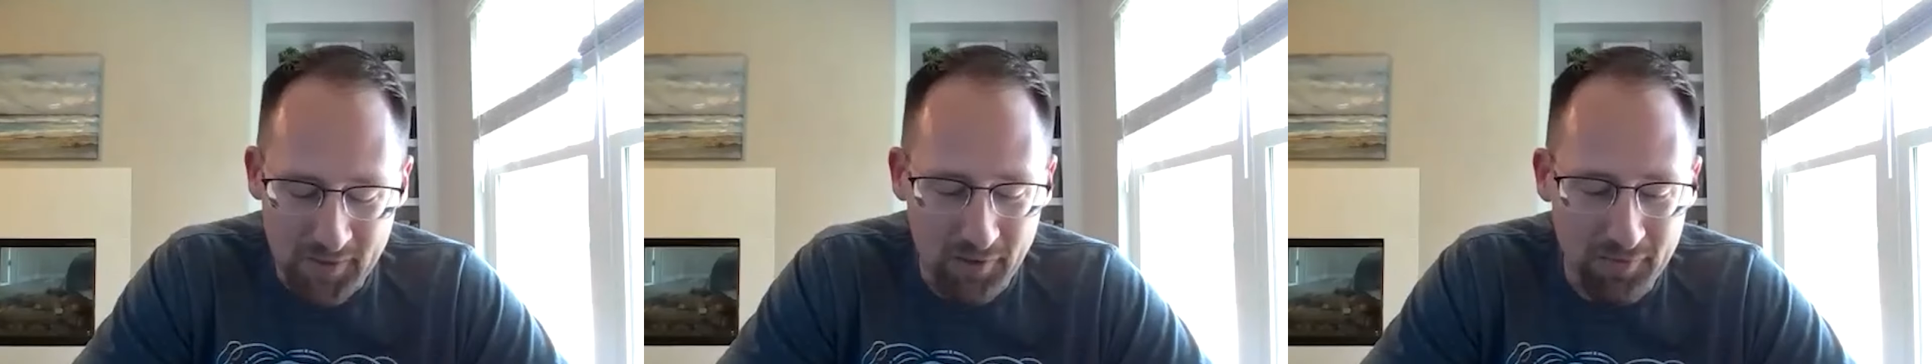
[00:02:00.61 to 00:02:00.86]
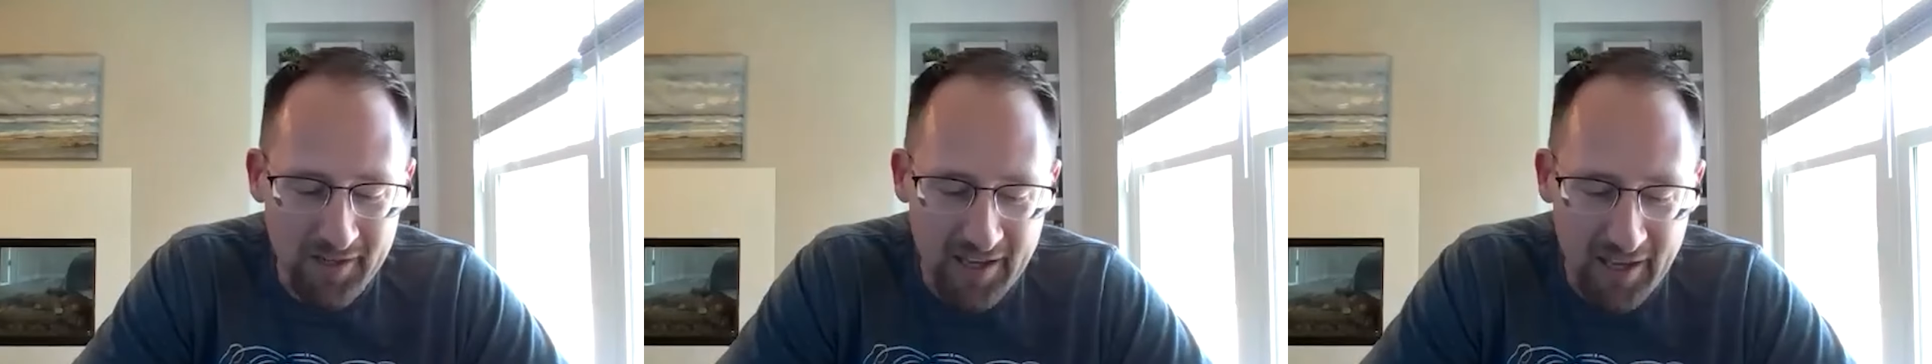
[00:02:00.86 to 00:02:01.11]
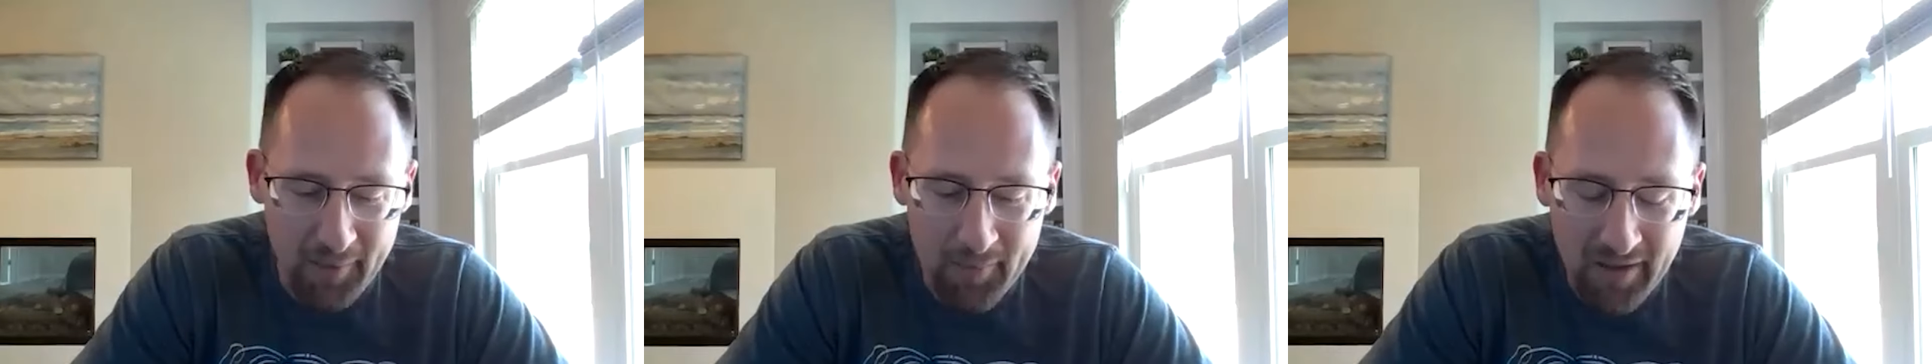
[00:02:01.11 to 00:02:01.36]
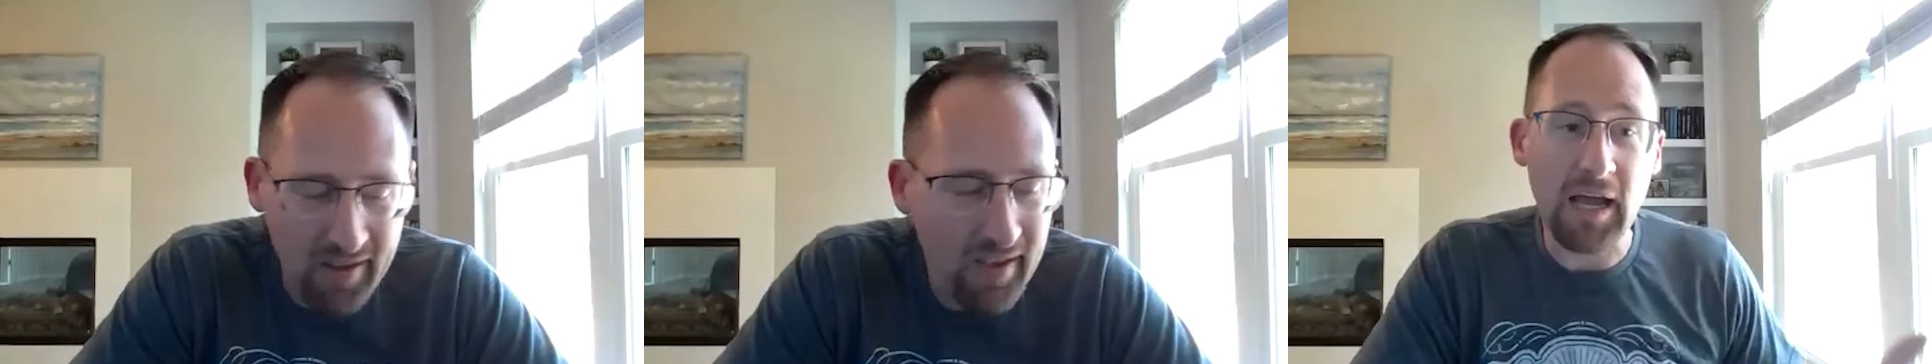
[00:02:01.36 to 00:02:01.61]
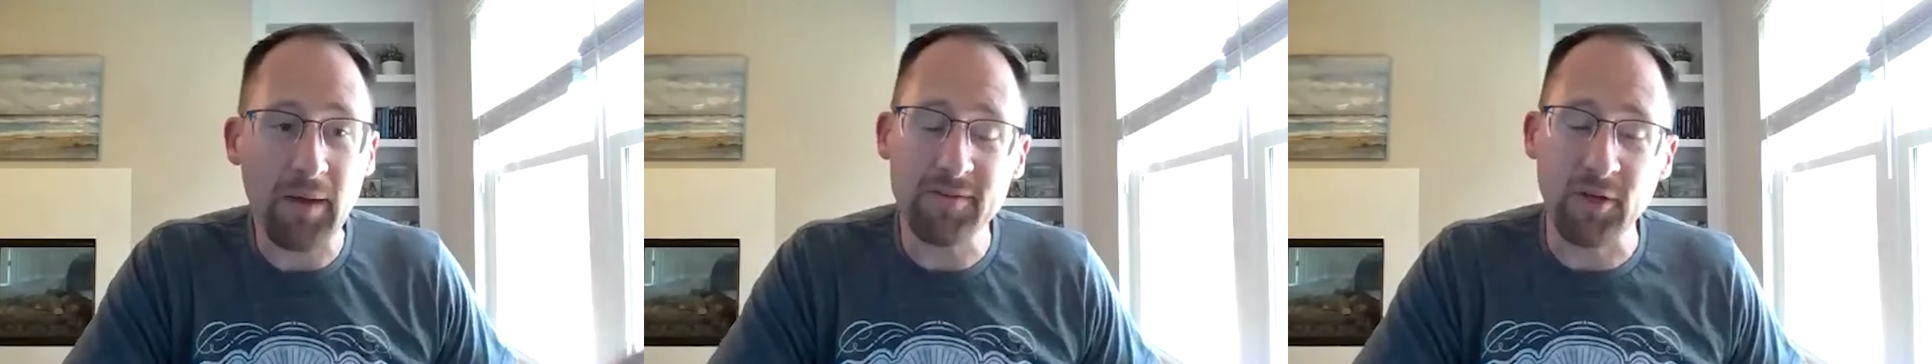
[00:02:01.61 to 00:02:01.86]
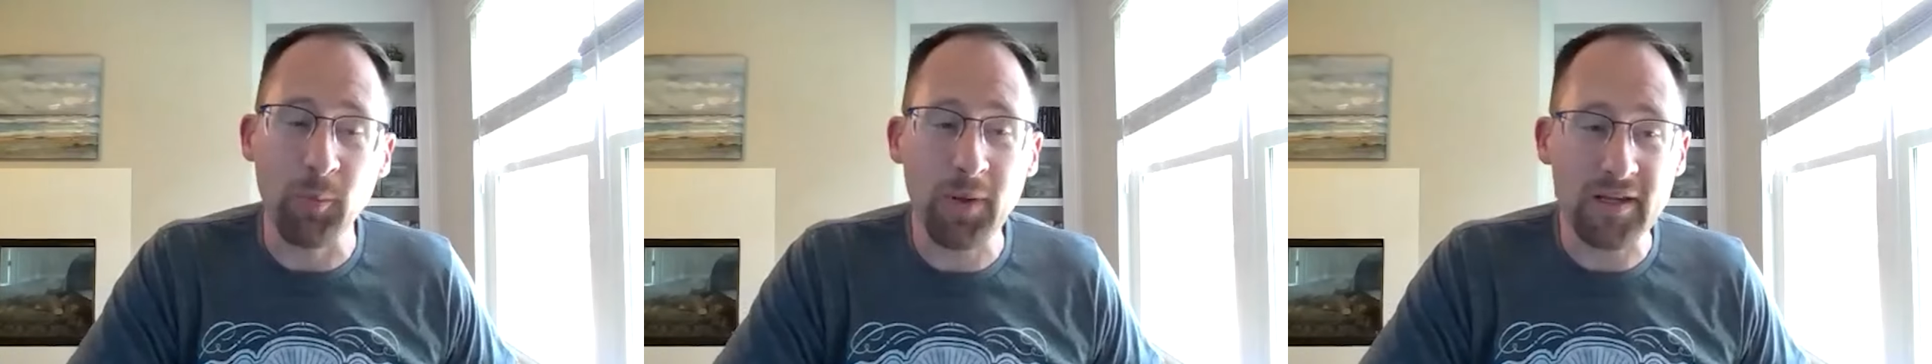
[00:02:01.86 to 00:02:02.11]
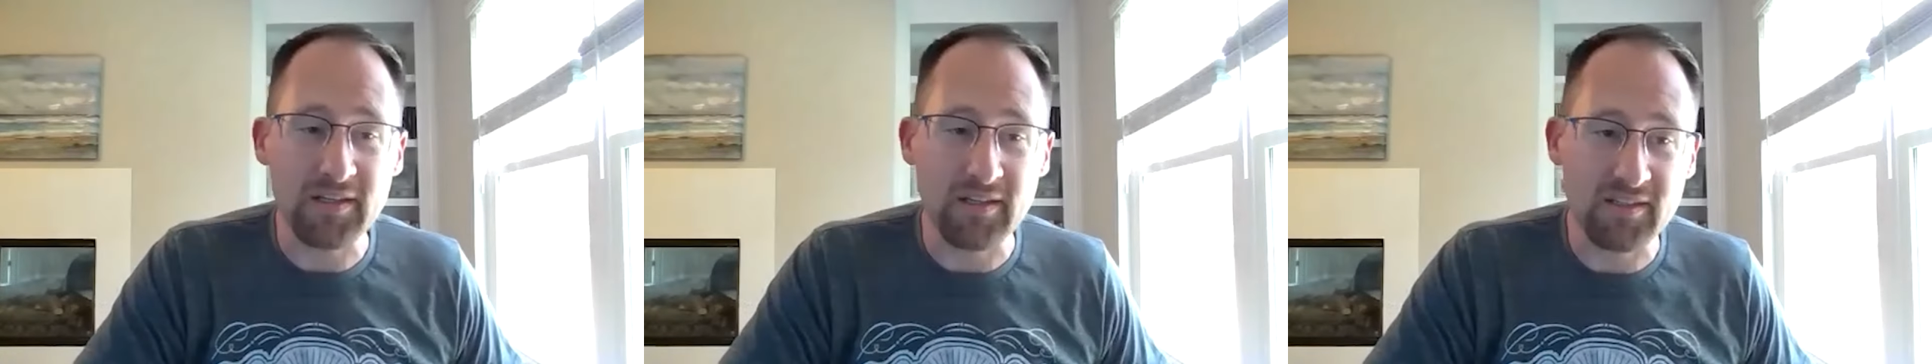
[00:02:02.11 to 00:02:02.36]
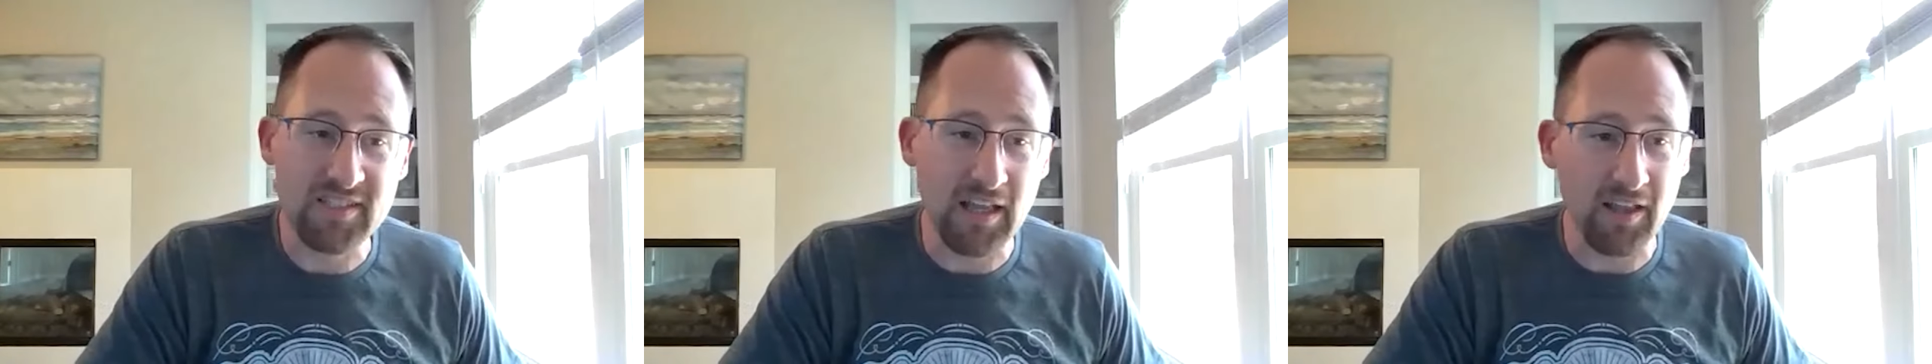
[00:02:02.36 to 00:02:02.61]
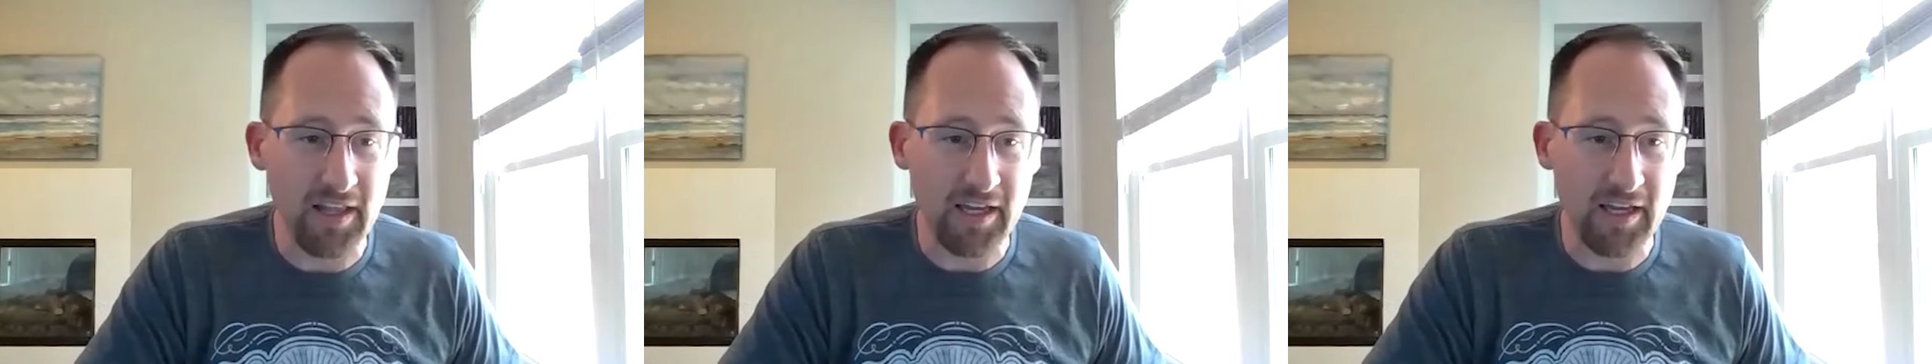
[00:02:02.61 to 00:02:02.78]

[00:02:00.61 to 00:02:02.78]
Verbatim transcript: but we overcame. I was hoping to sell